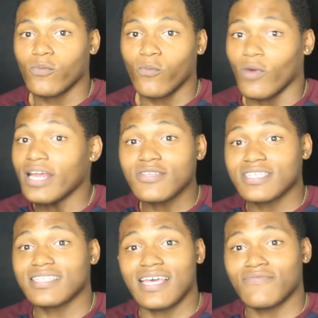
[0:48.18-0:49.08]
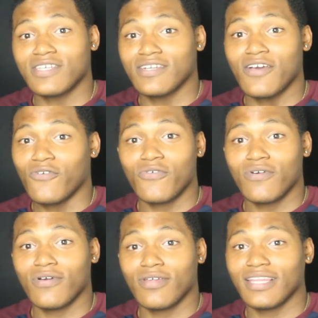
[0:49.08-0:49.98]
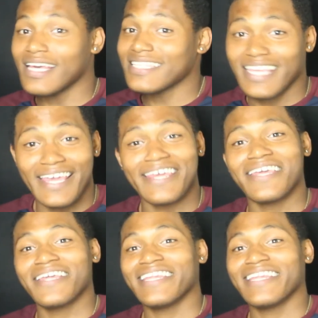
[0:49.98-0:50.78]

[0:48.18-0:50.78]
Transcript: What else is left to know? Let's get it.